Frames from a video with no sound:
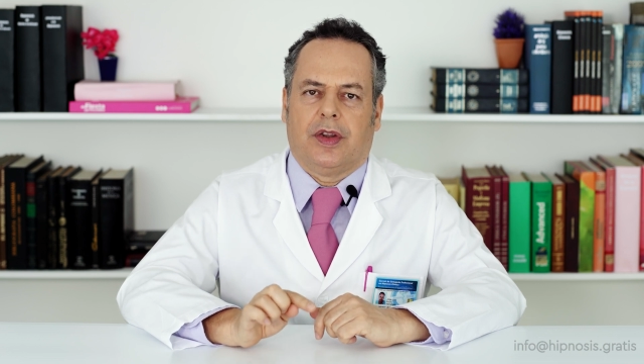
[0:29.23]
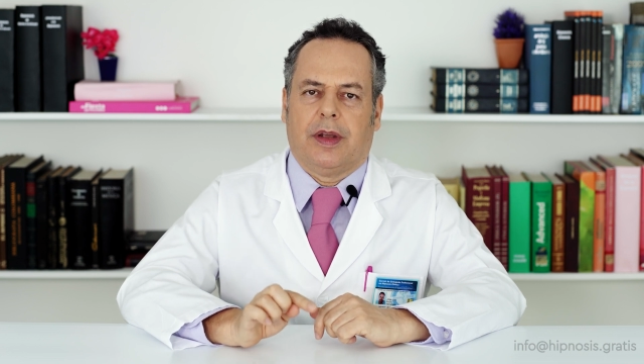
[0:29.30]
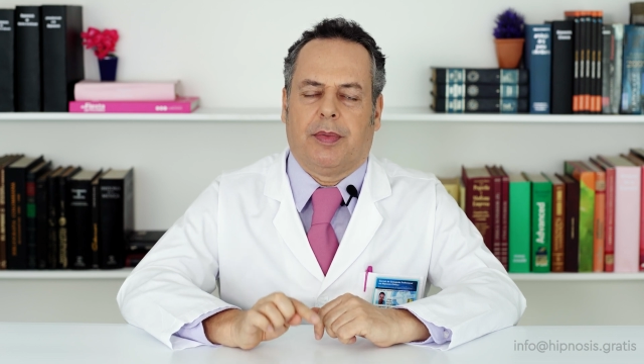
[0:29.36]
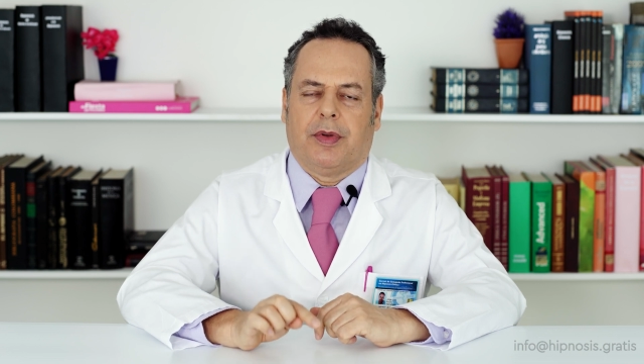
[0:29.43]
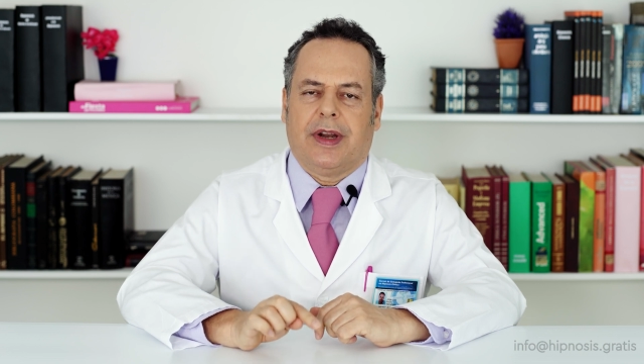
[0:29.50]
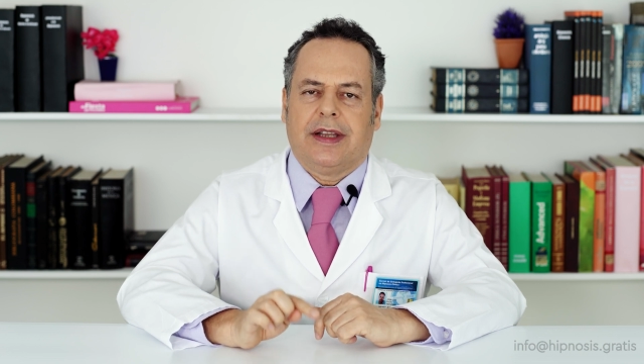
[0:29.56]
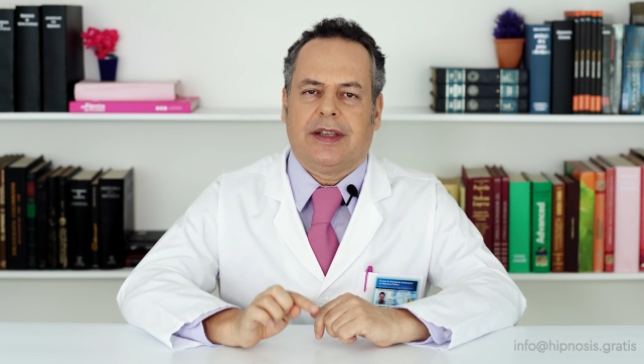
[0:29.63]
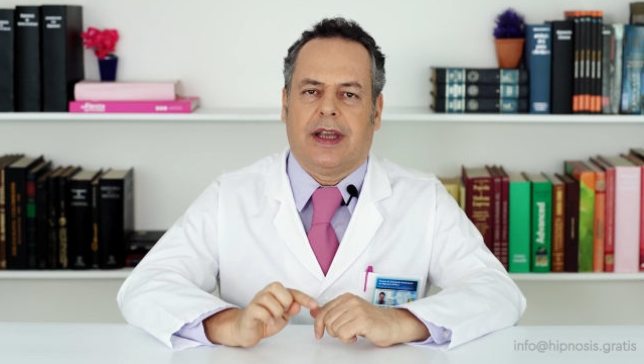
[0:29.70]

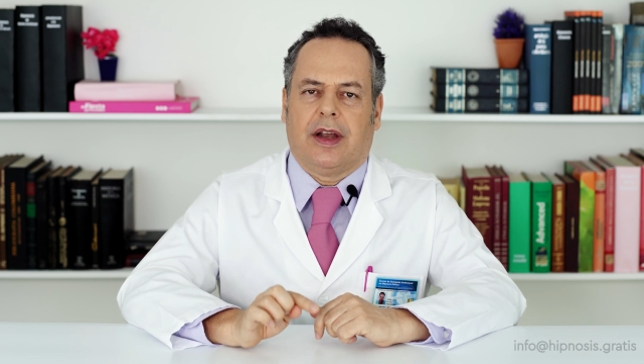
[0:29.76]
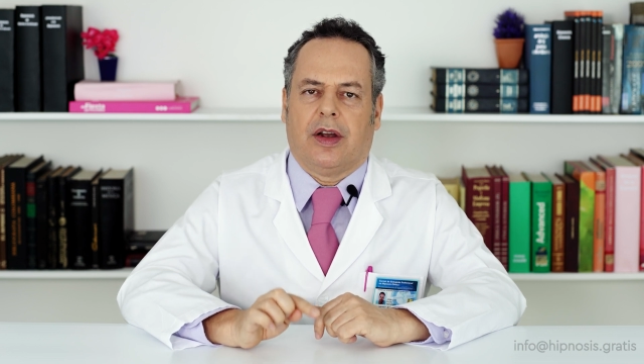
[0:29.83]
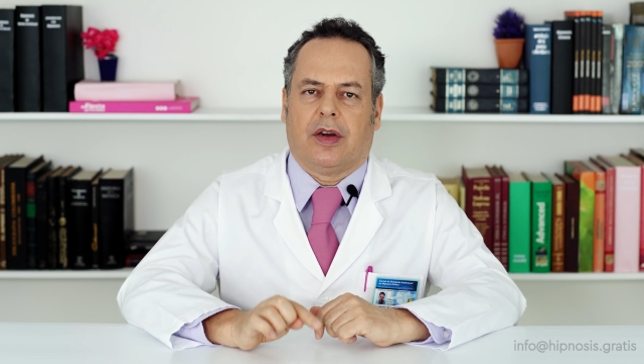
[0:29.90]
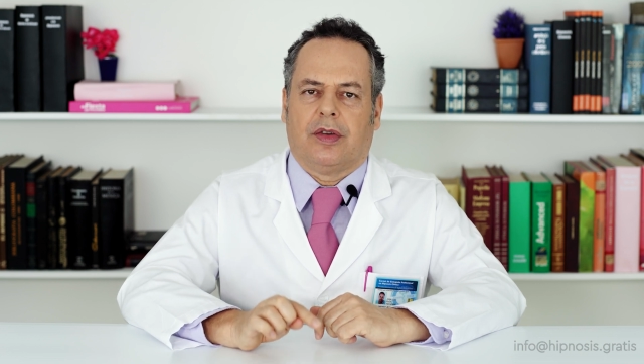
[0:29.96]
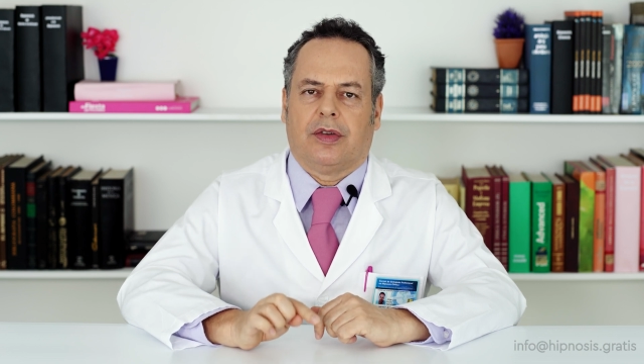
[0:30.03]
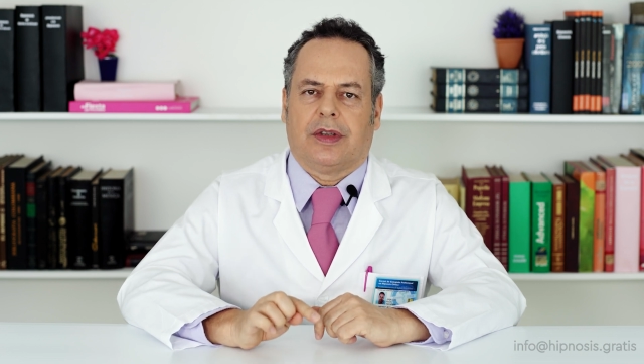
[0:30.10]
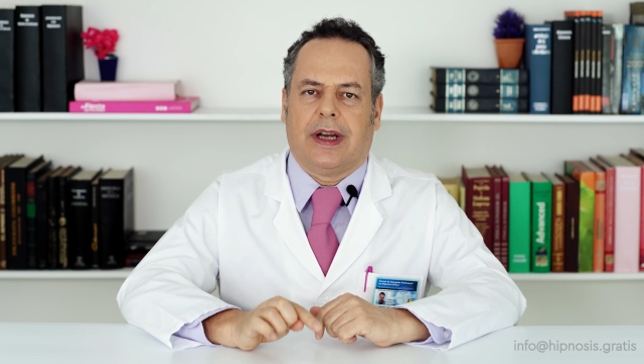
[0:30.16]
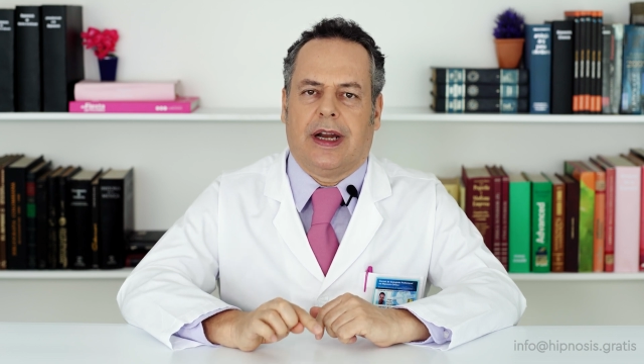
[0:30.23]
And
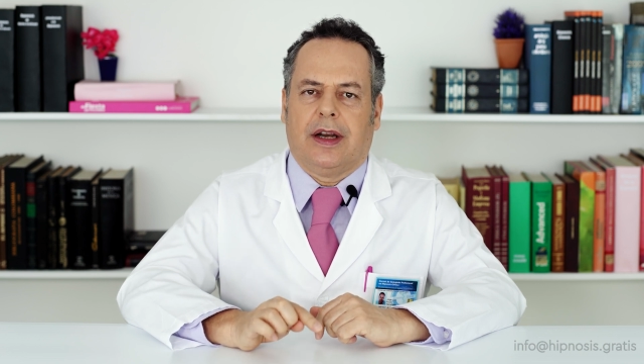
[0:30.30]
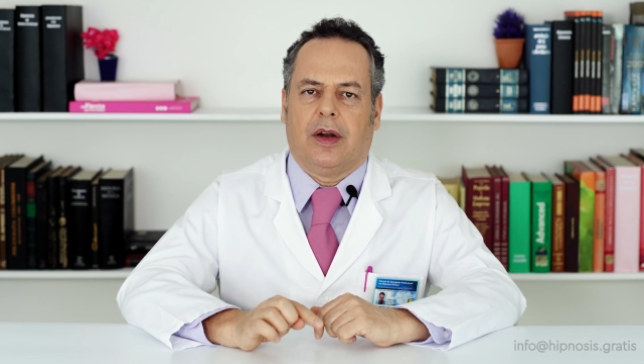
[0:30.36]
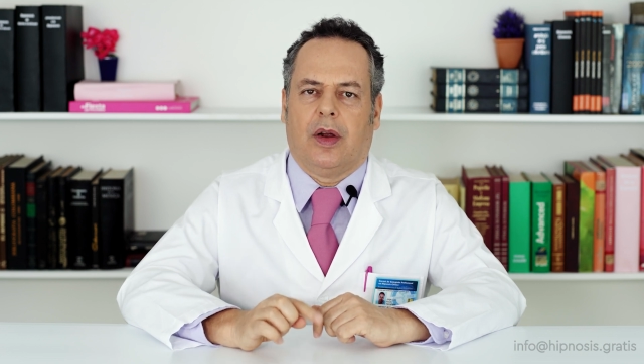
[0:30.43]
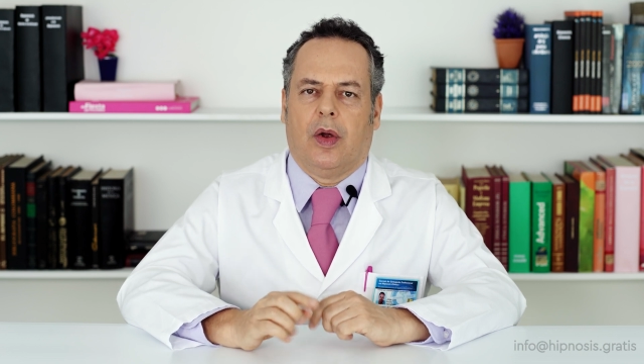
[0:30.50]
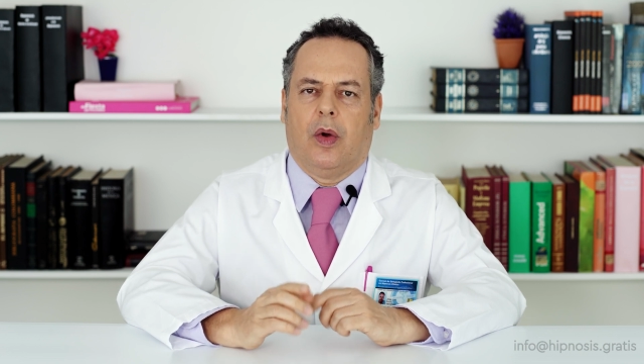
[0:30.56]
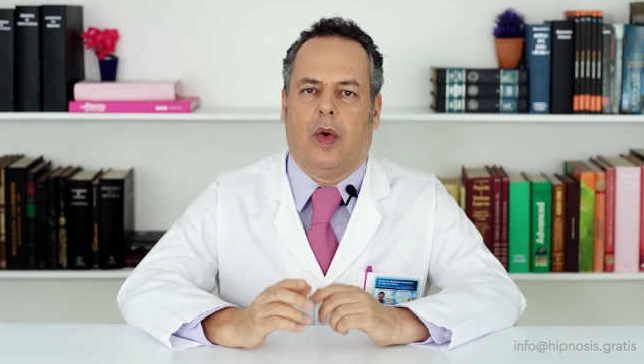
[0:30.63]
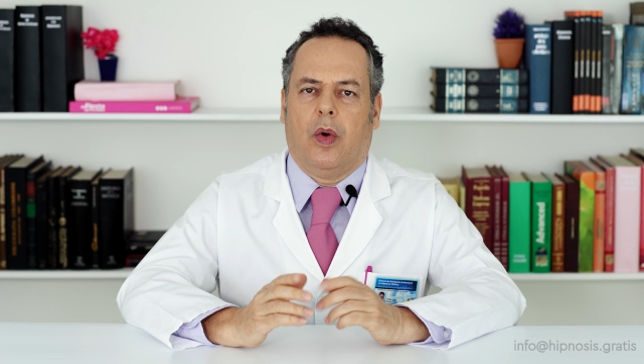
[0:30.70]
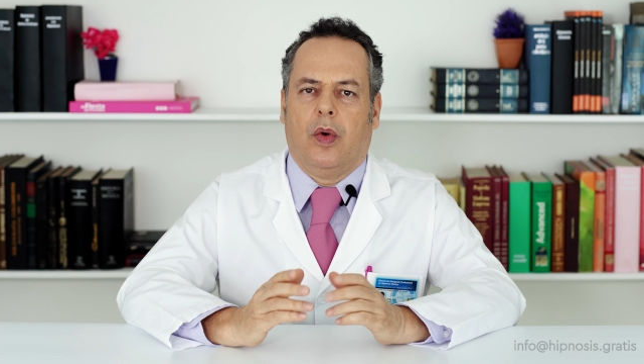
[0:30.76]
also, you can
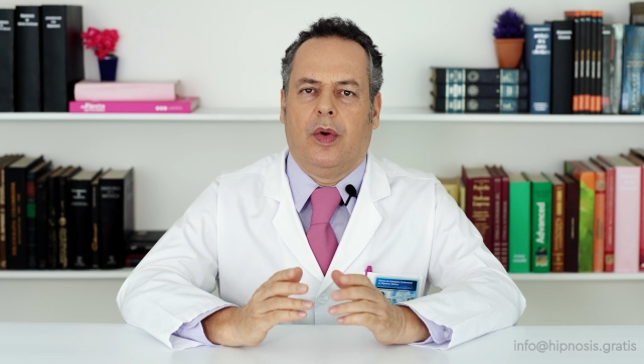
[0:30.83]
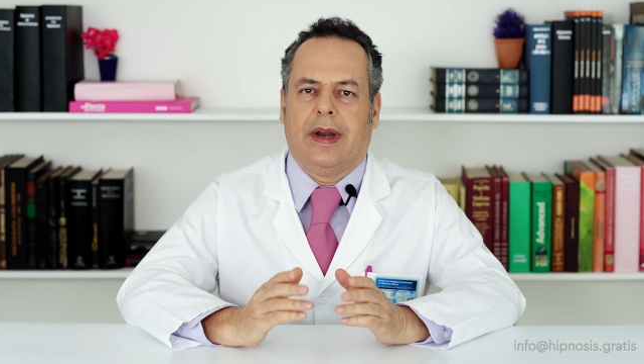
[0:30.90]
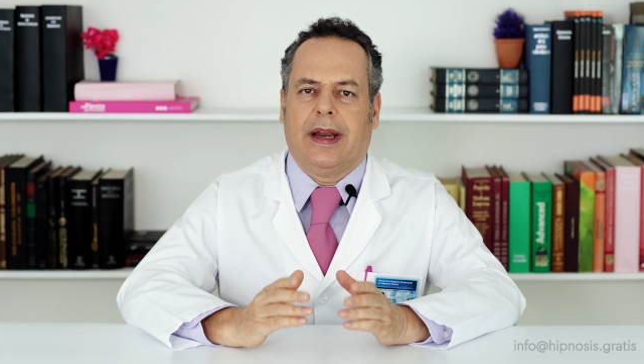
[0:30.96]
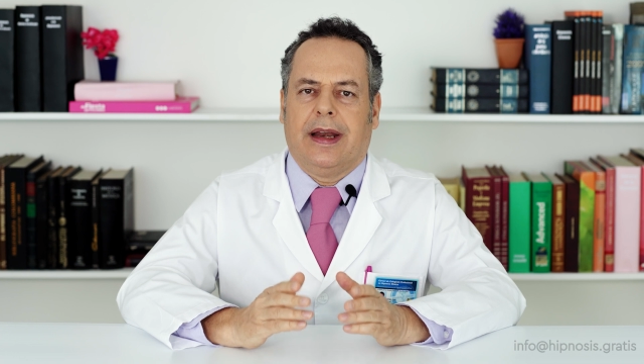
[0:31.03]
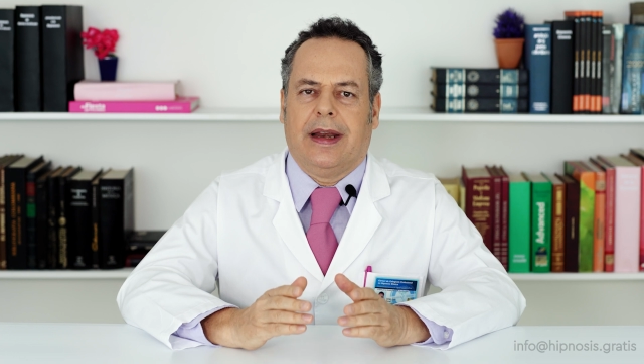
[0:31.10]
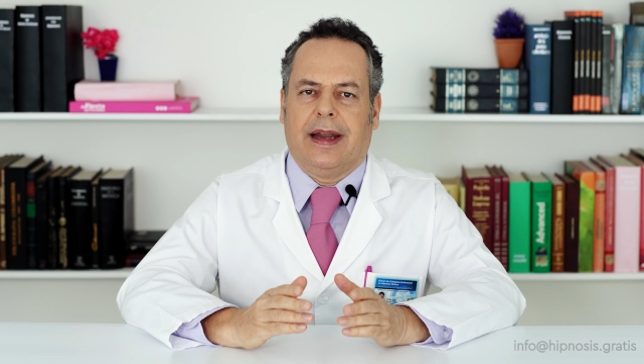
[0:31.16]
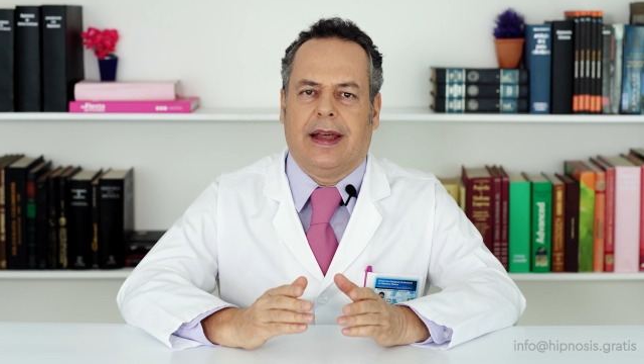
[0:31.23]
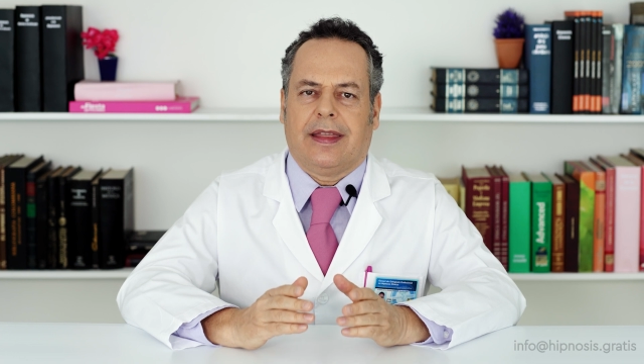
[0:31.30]
download